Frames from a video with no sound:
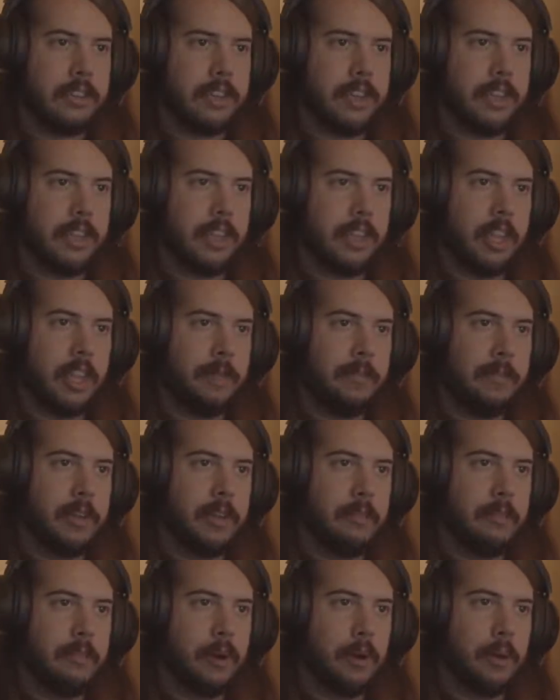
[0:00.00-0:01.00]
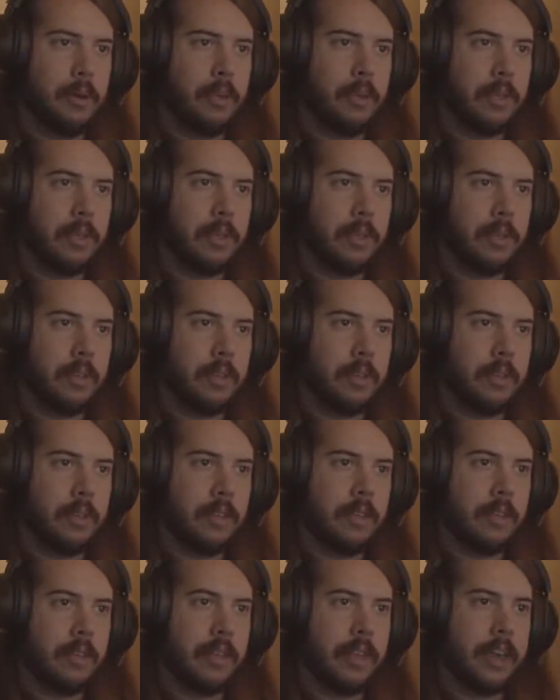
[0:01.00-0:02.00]
you get a little bit of both.
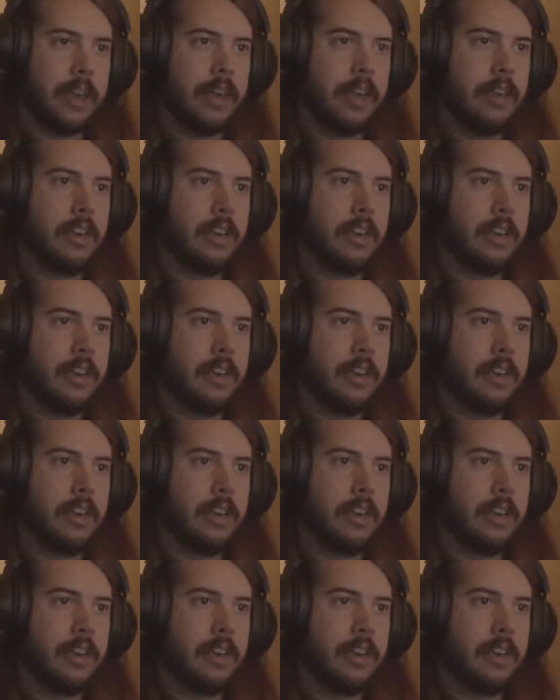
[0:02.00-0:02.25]
Like,